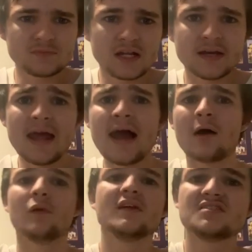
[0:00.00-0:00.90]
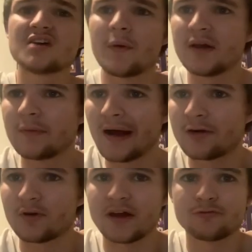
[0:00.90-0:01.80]
Now, let's go into our
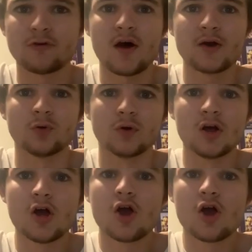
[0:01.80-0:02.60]
grand final.